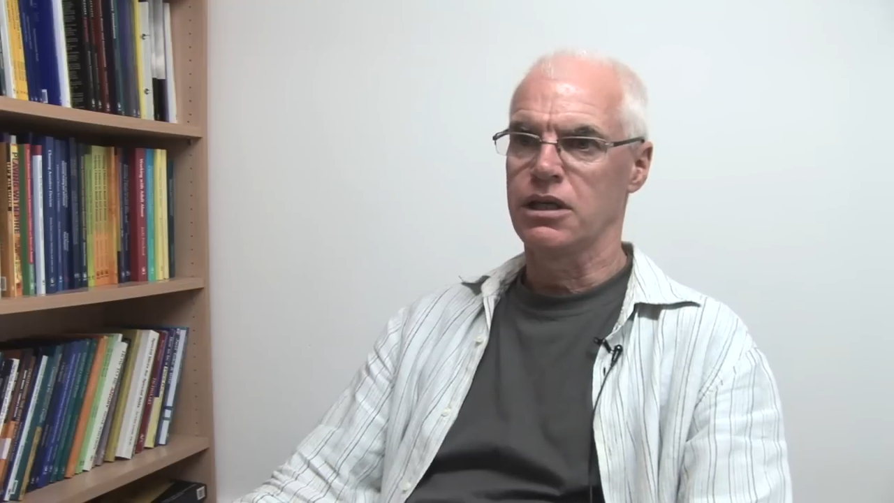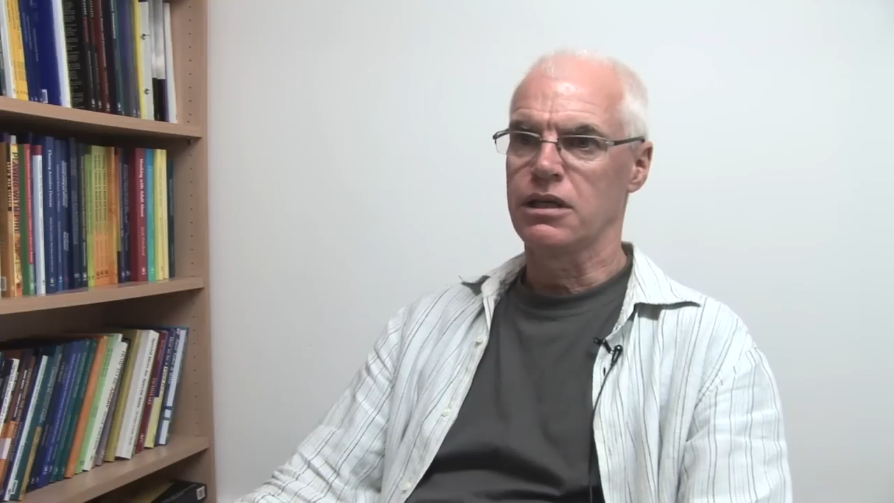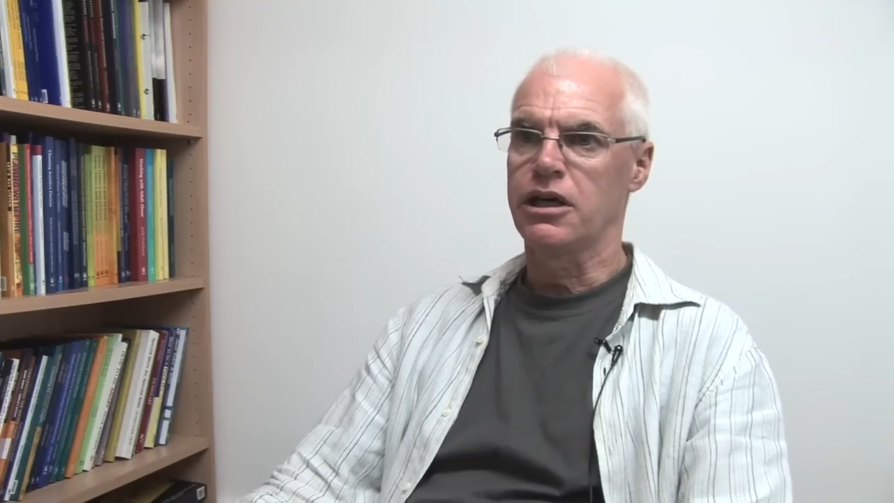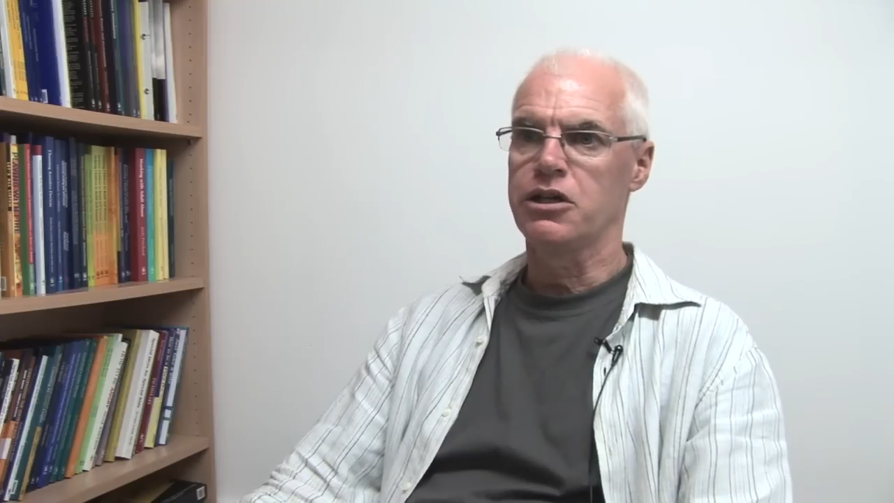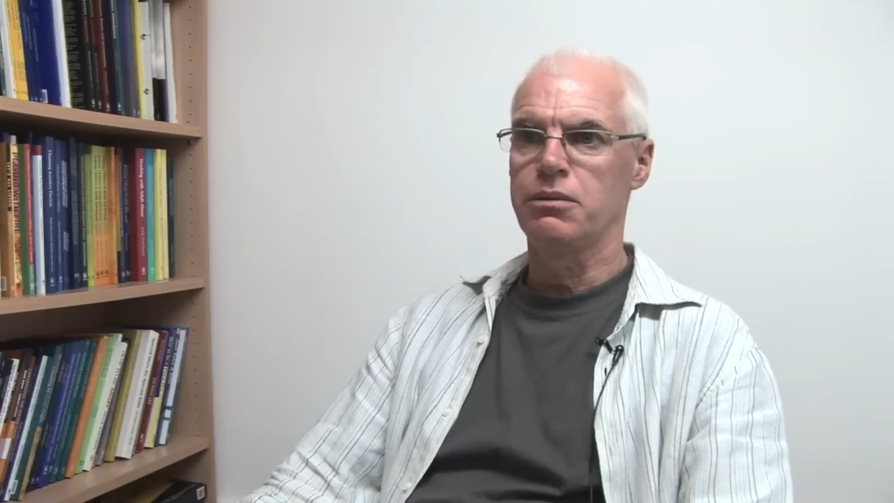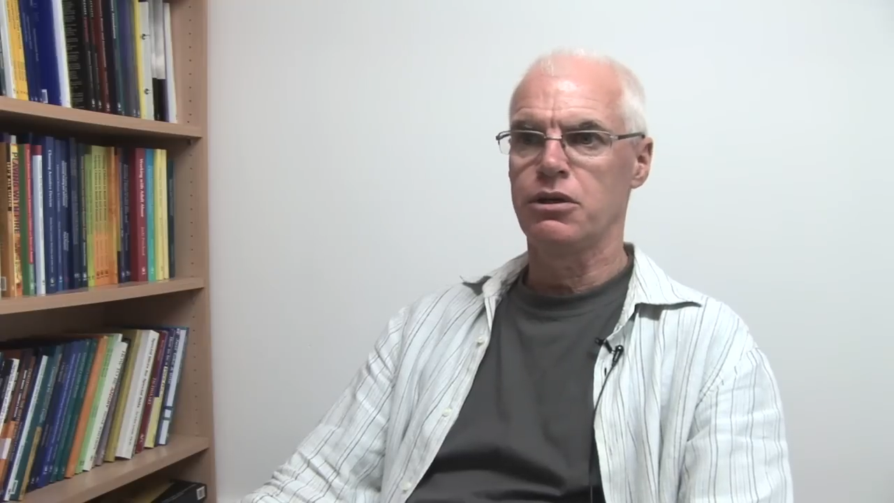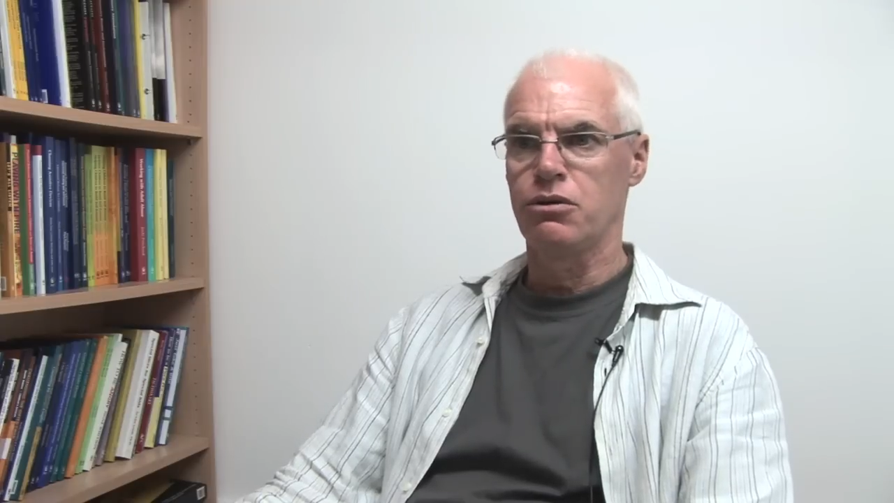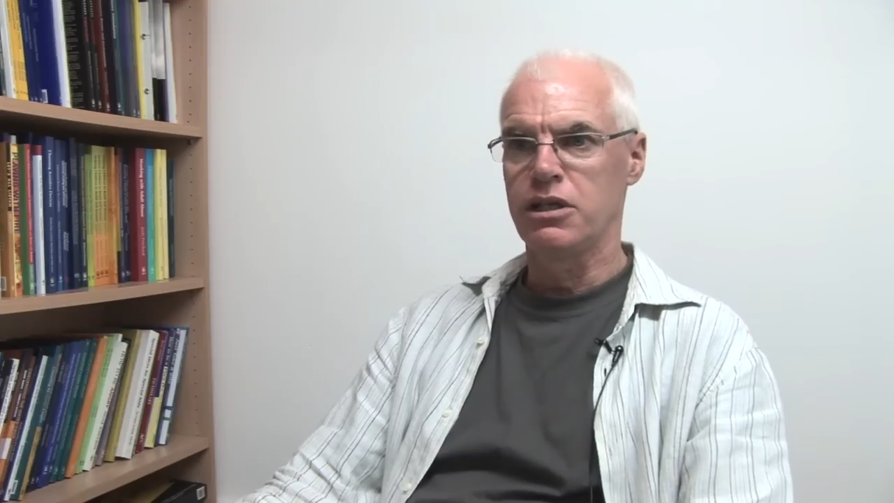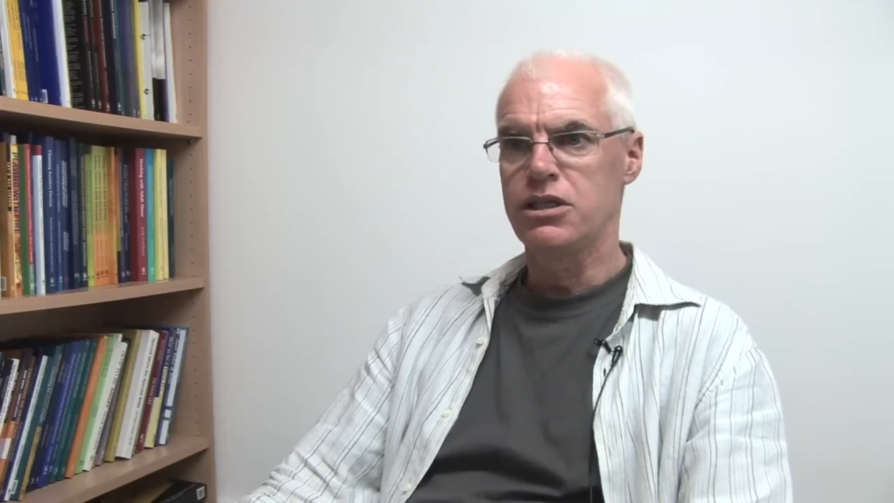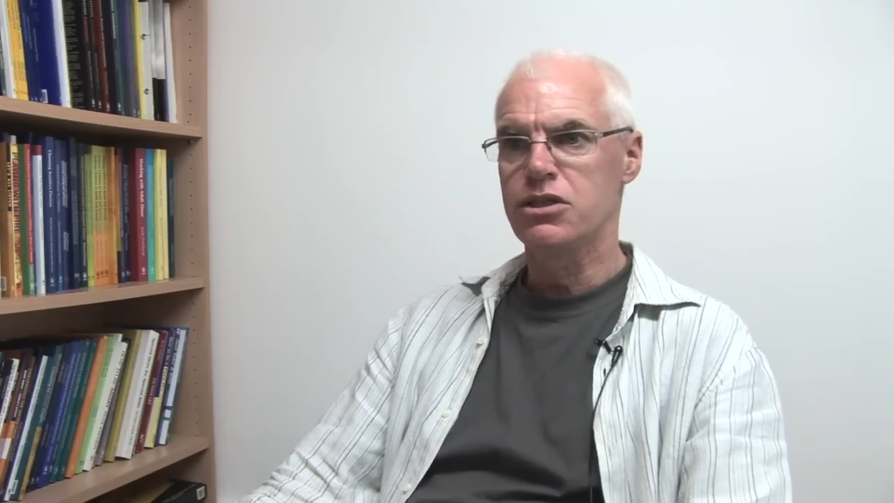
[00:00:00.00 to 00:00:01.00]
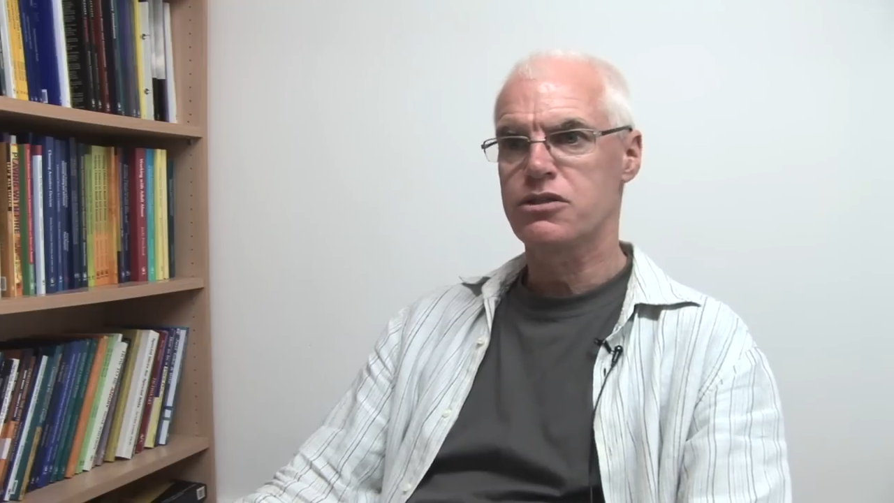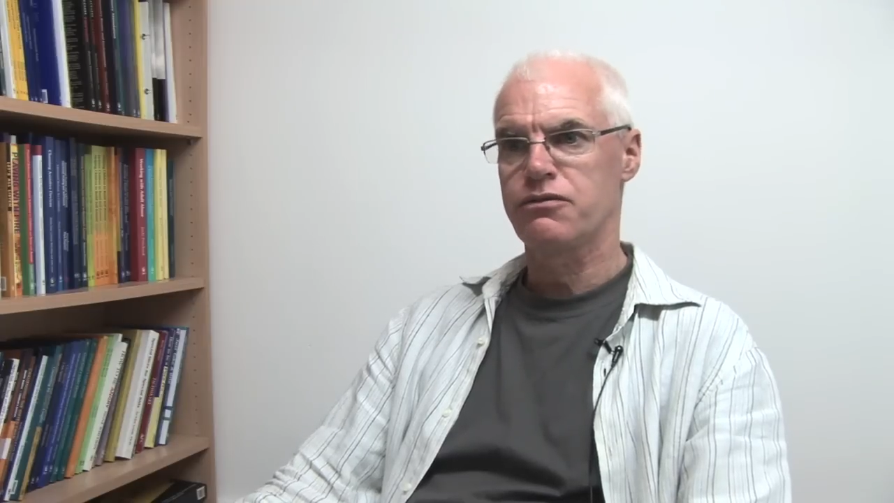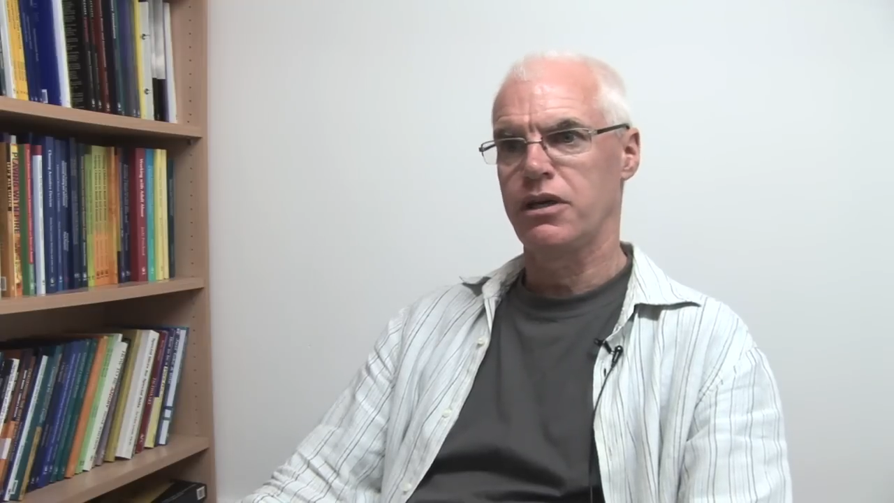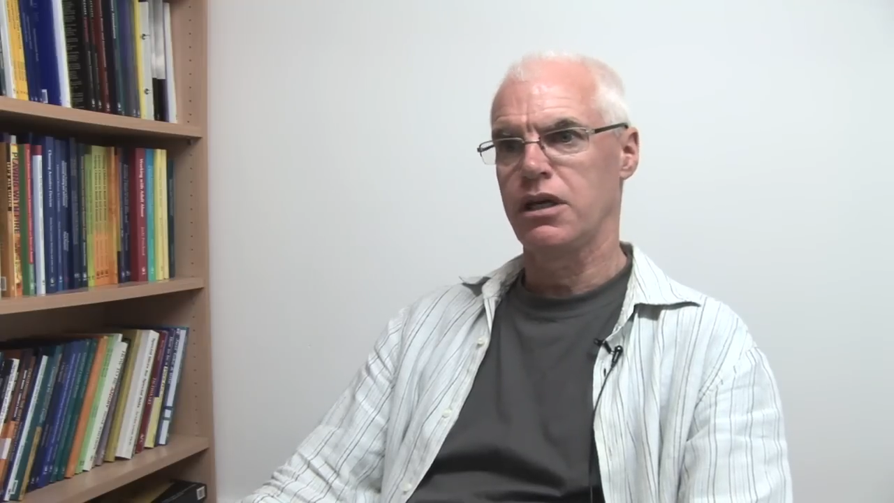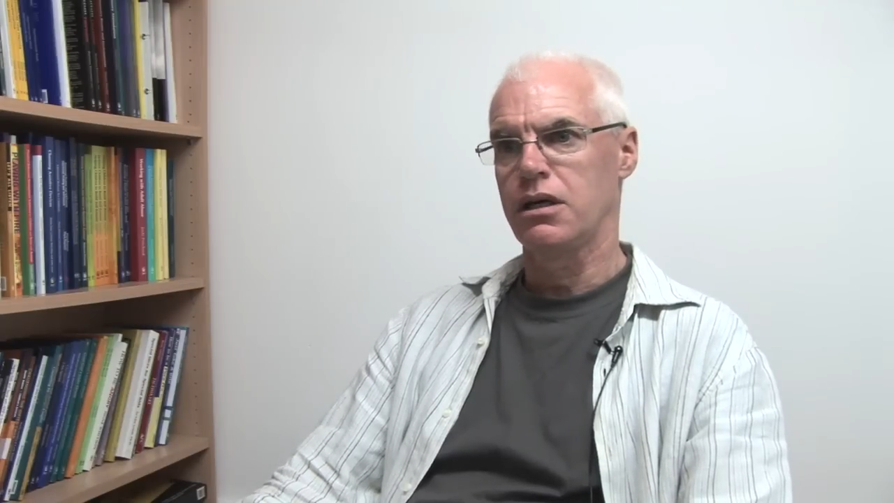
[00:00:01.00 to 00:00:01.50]
It'll either be a religious
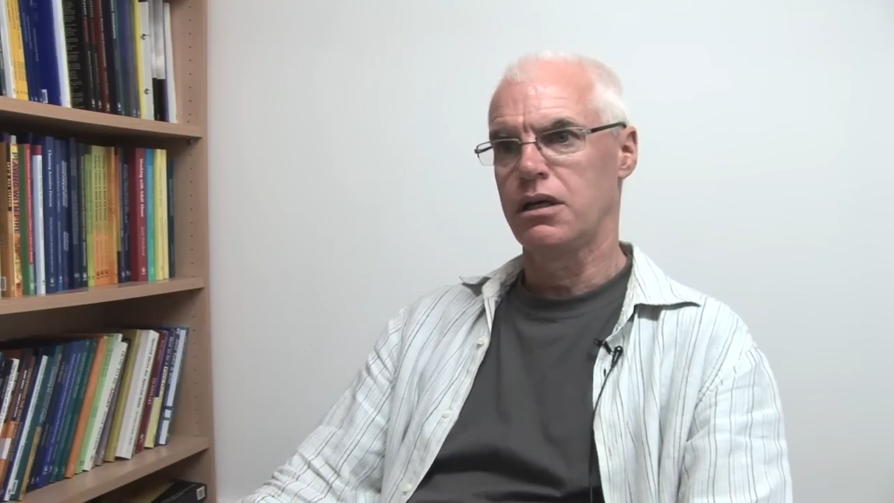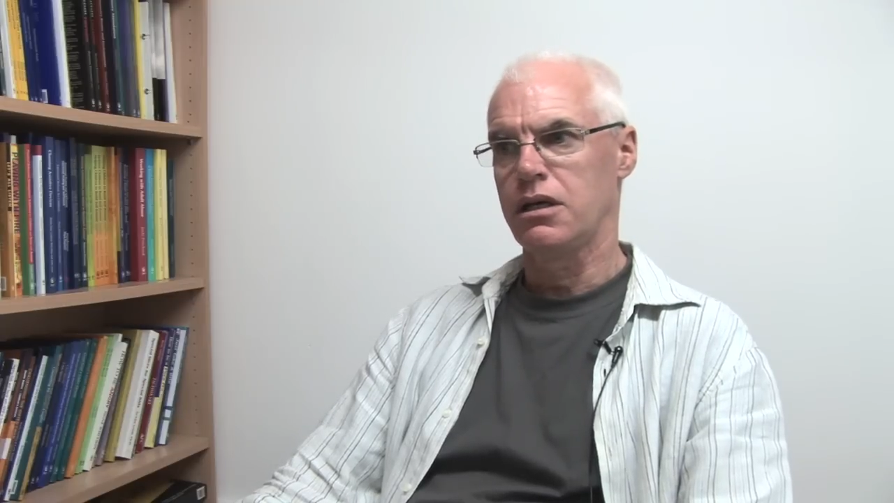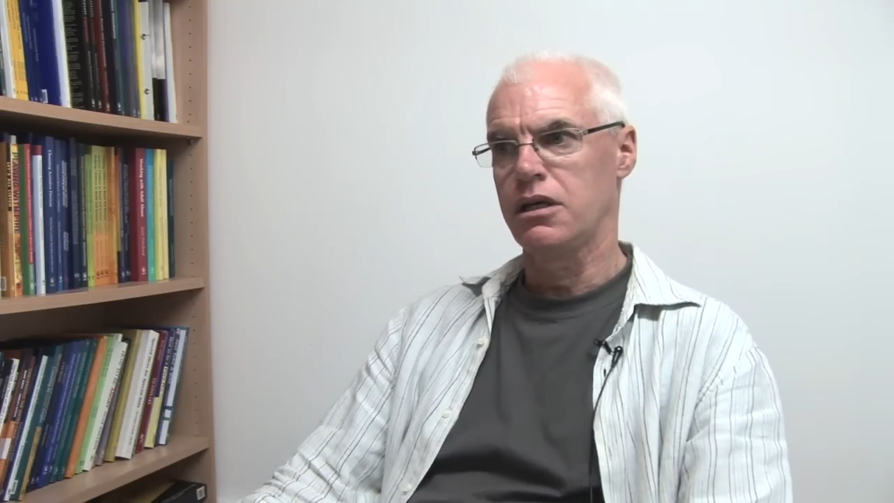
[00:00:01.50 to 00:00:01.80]
figure,